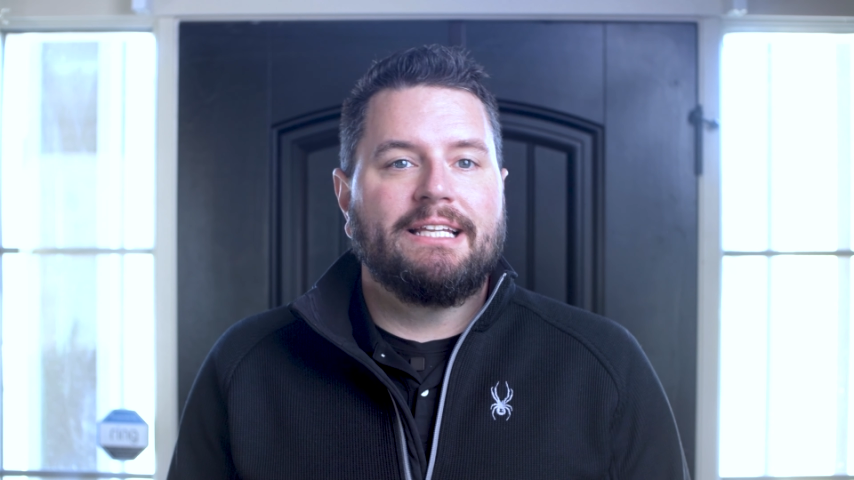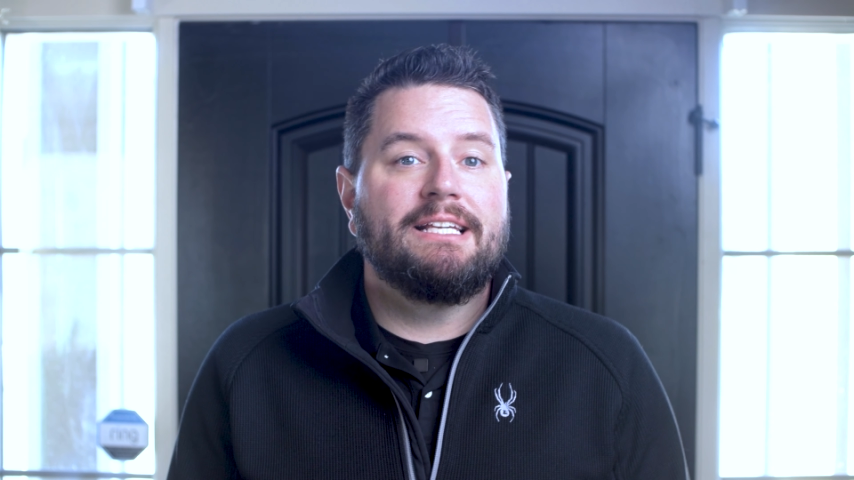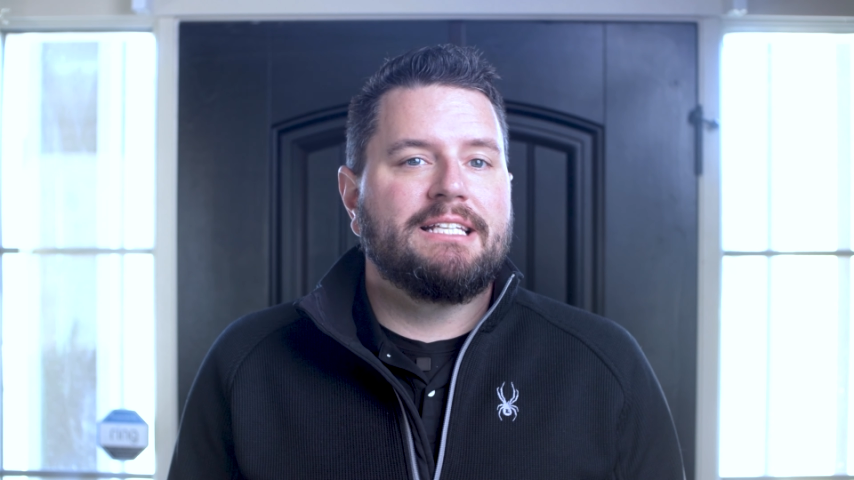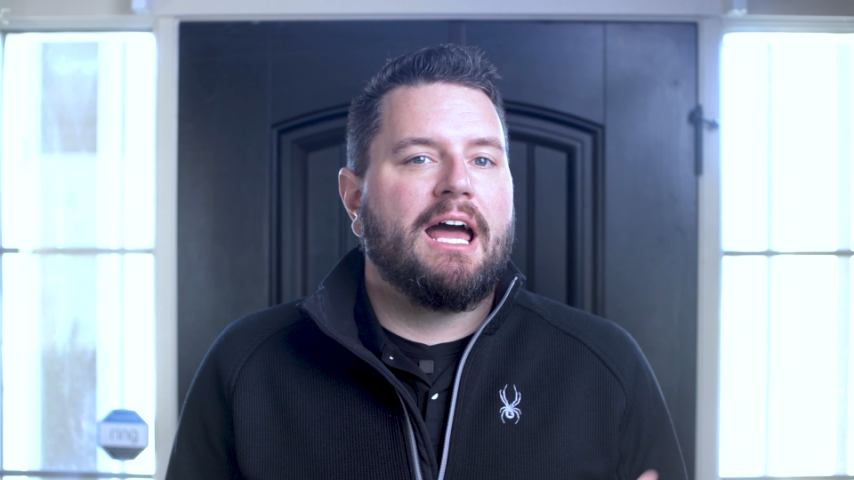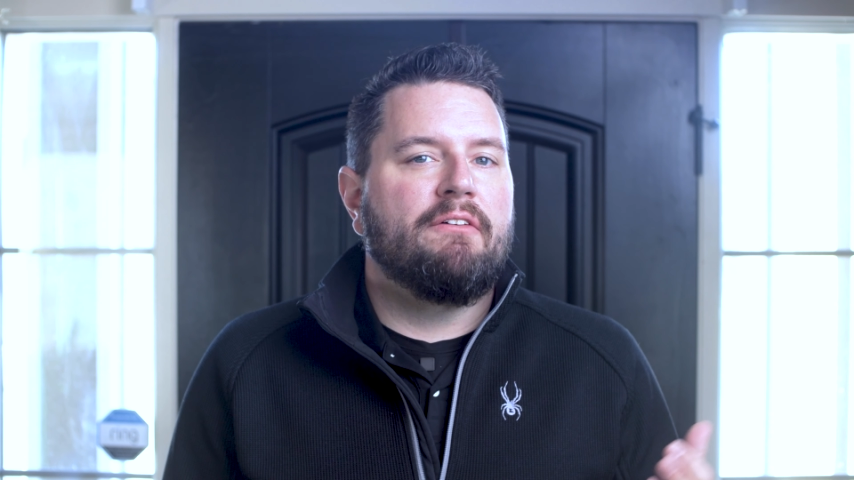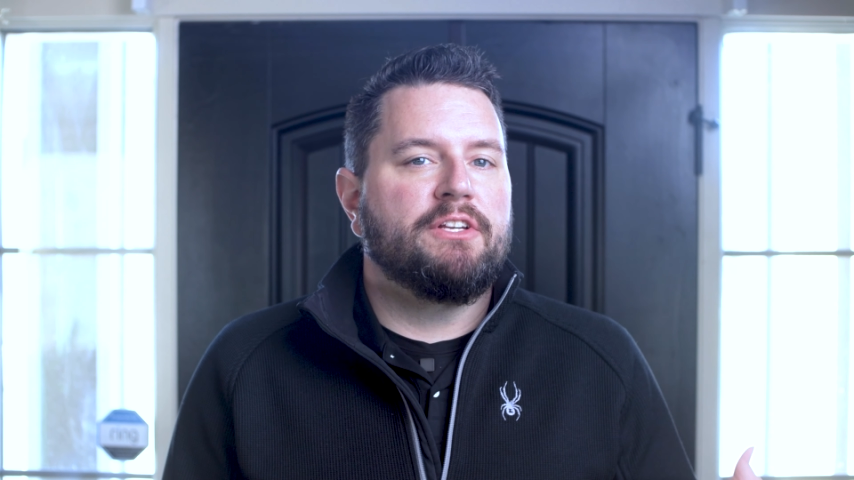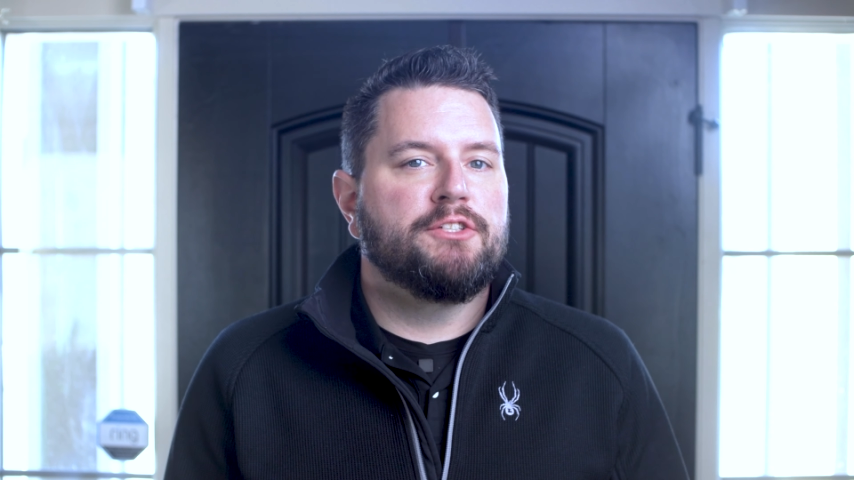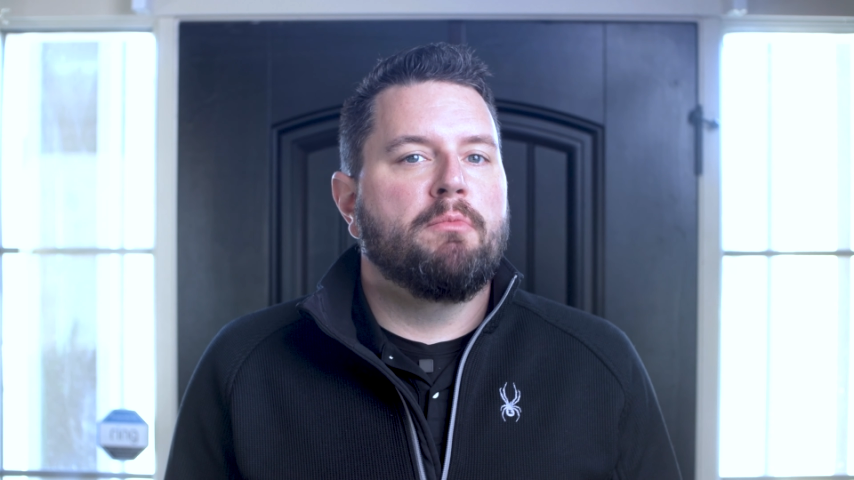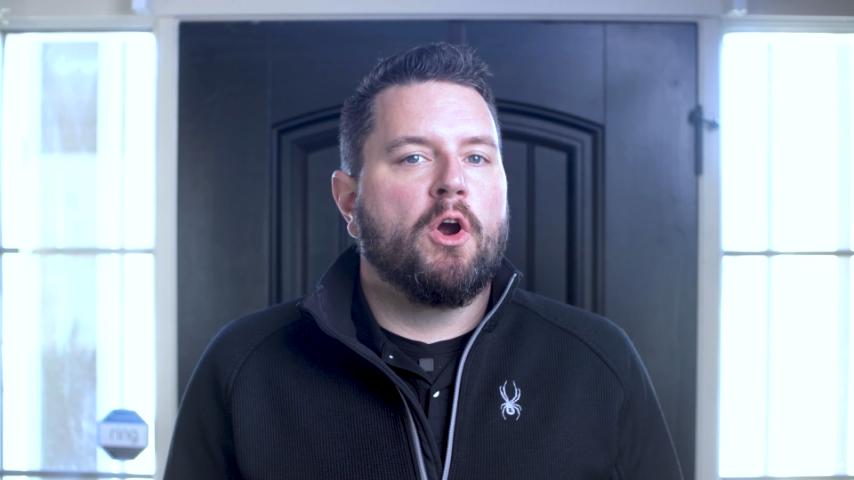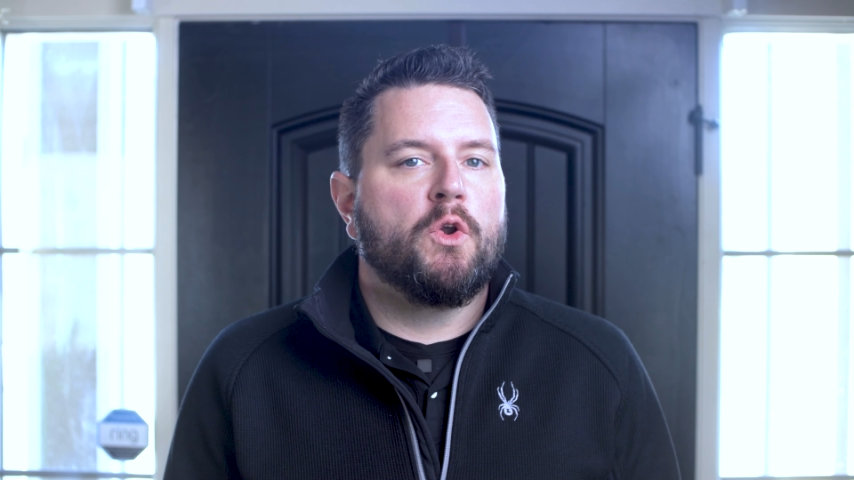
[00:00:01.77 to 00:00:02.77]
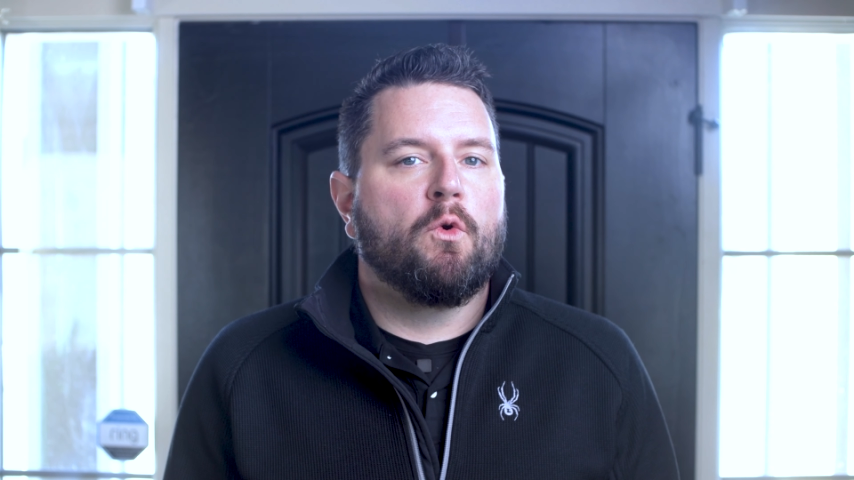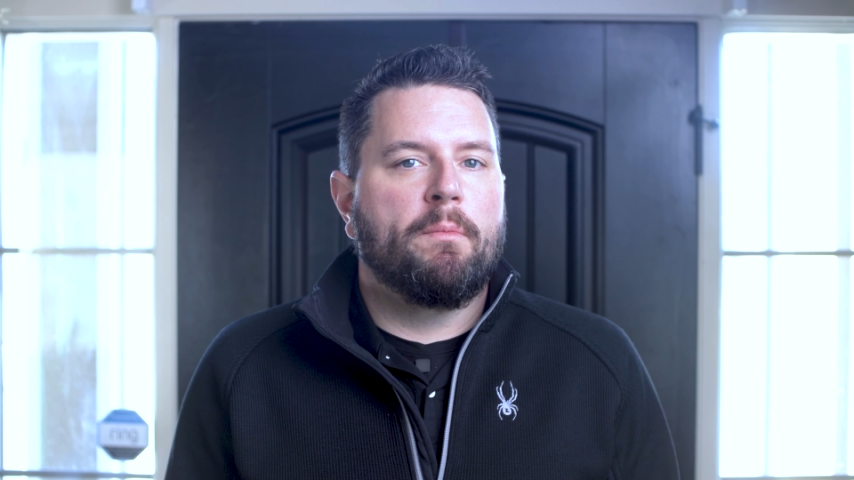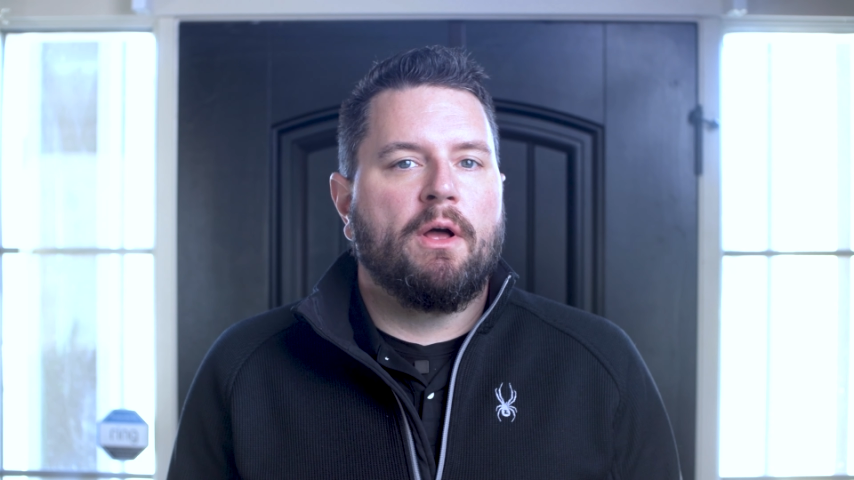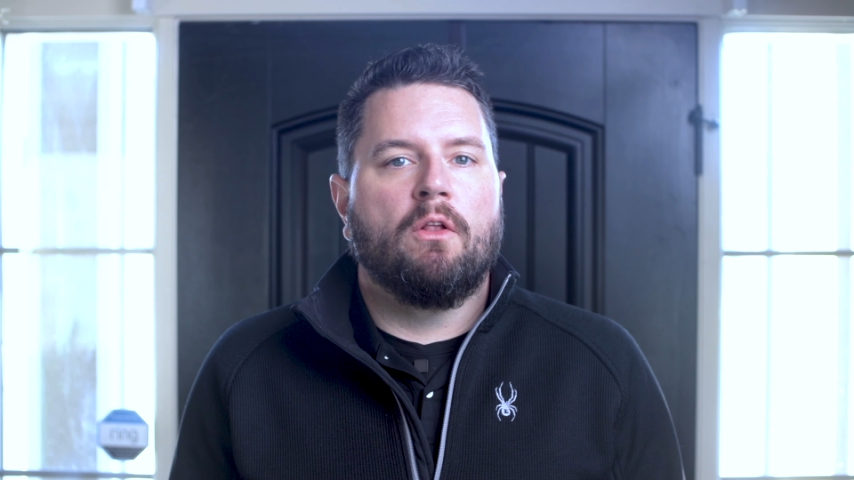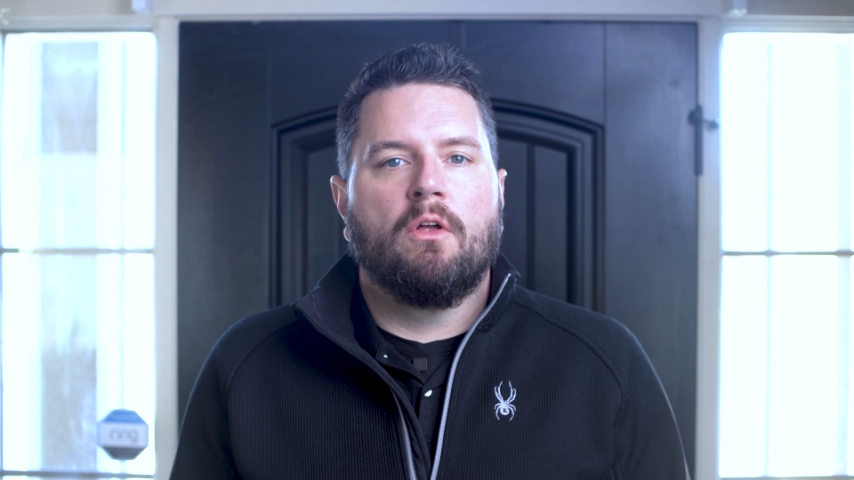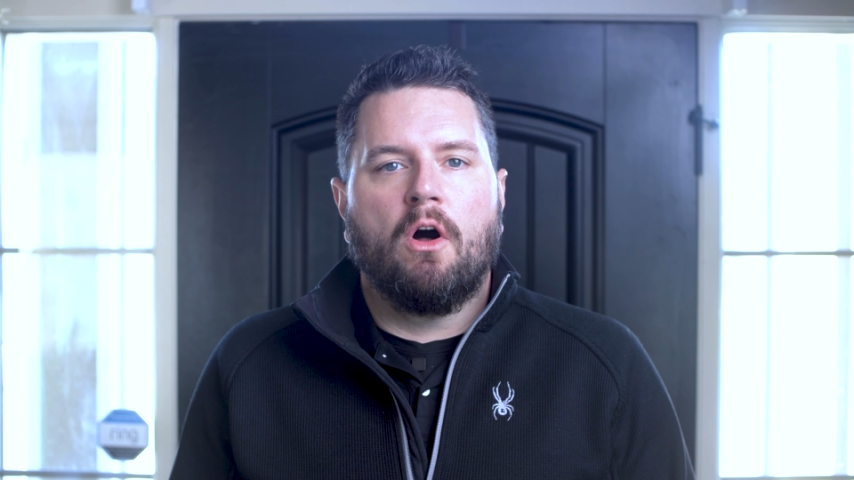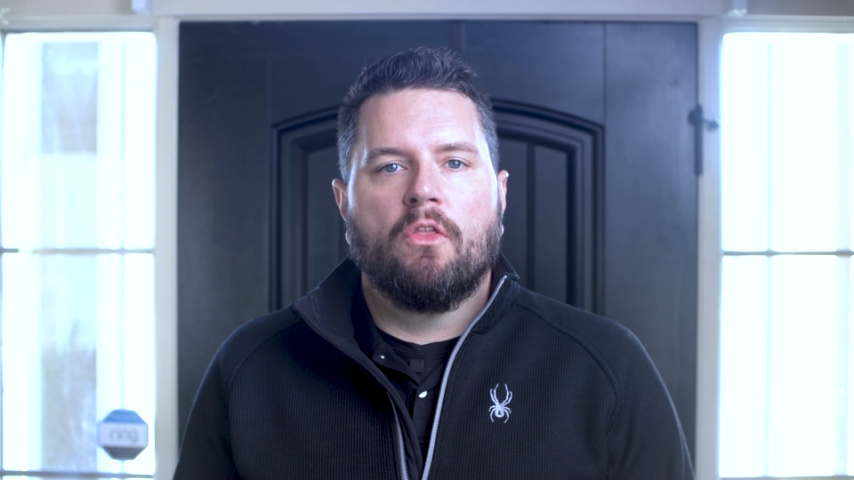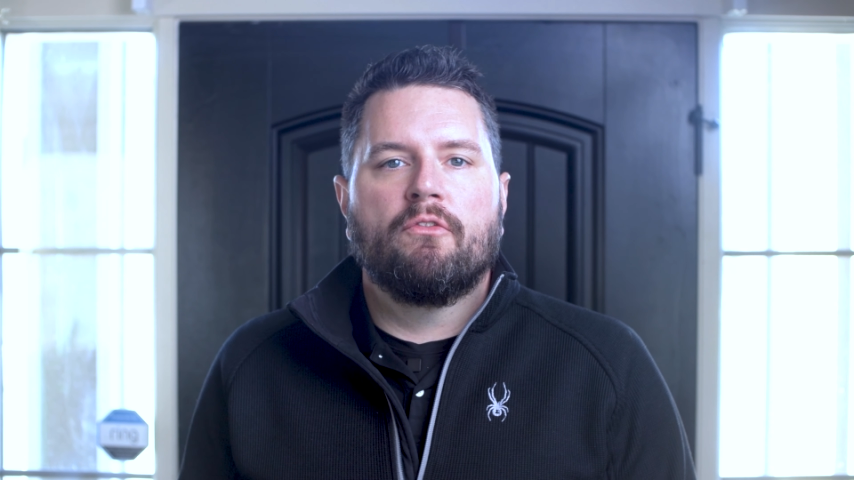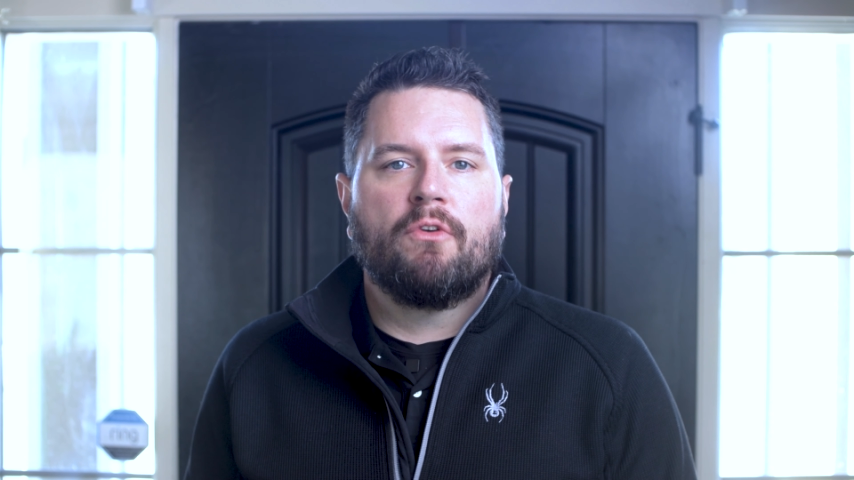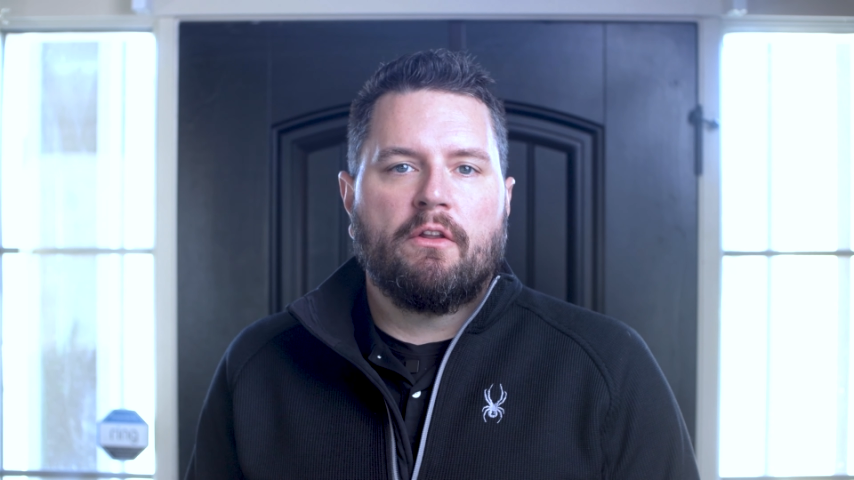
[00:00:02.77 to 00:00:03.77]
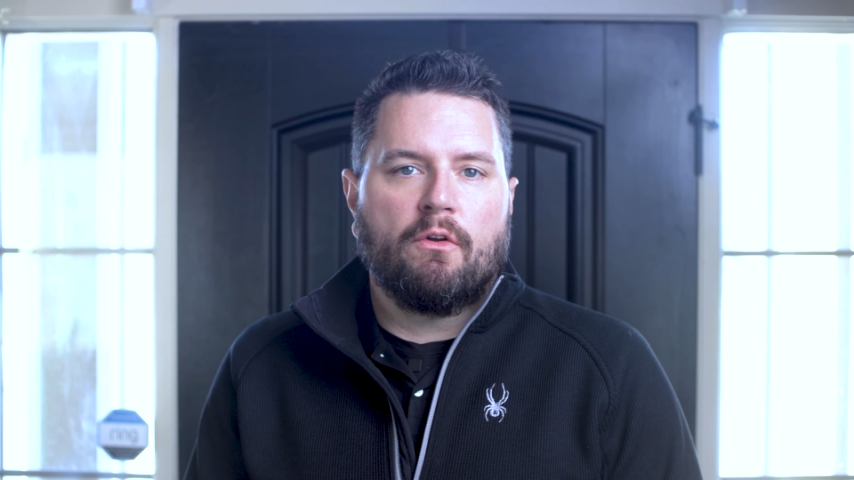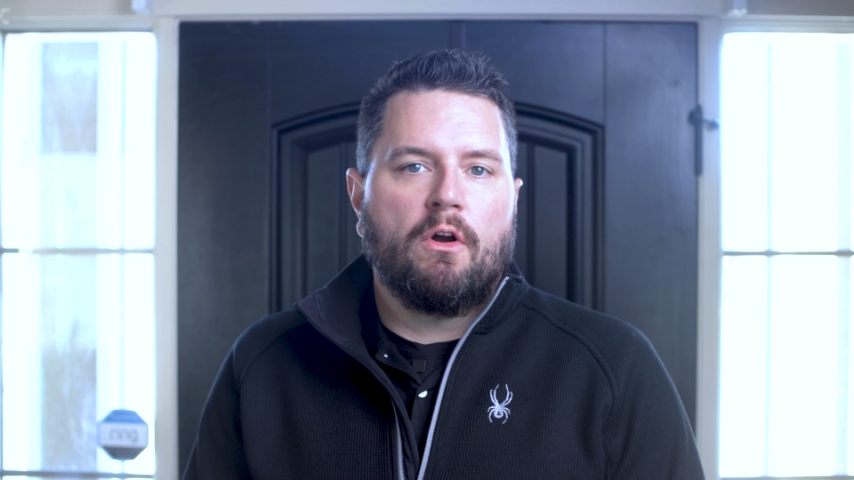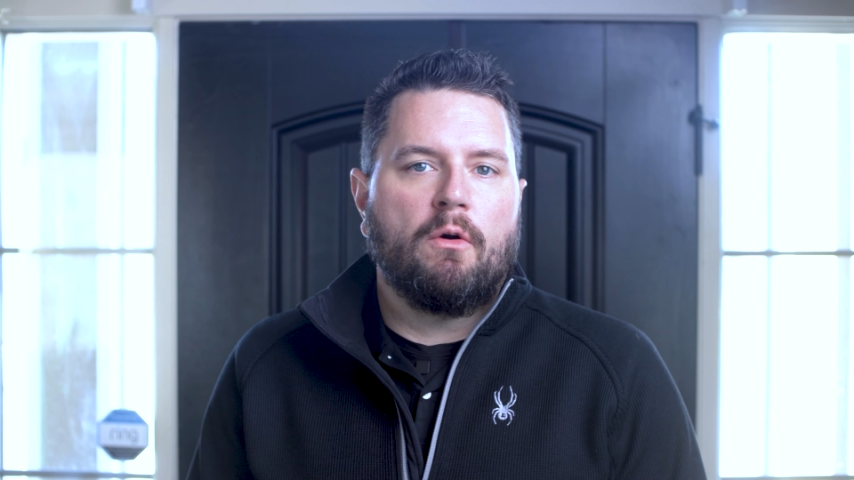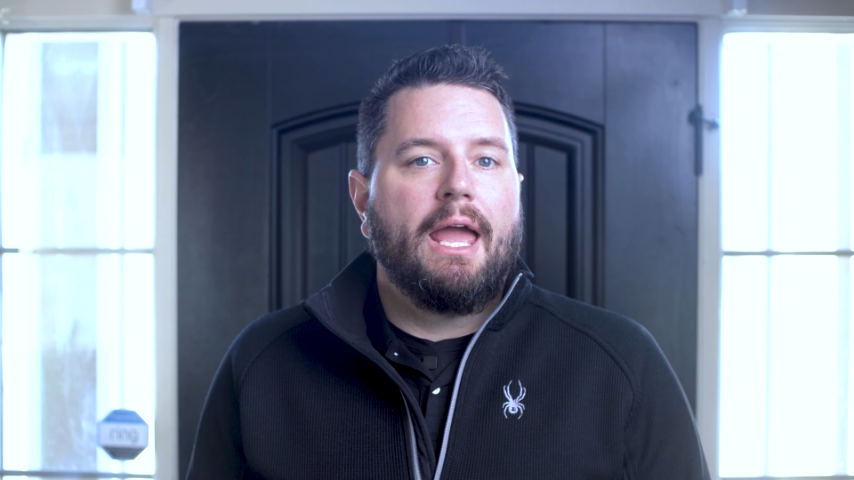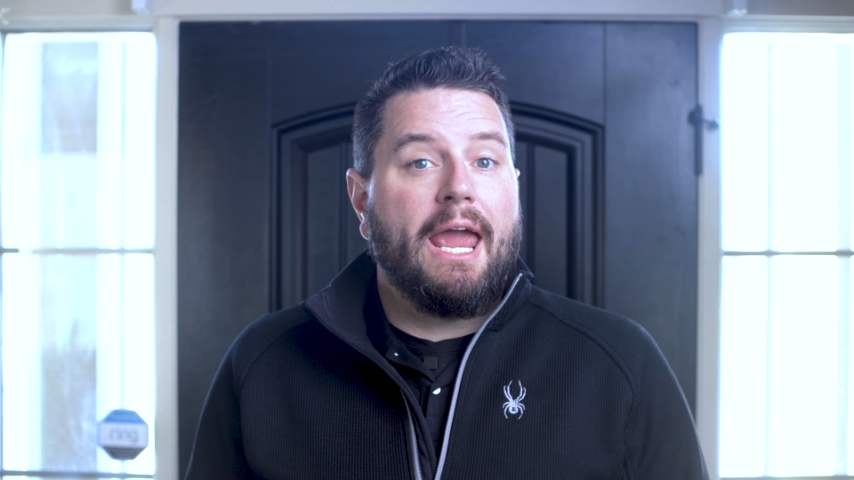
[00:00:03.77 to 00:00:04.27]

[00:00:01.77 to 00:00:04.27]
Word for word: least have a smart doorbell on the front of their home.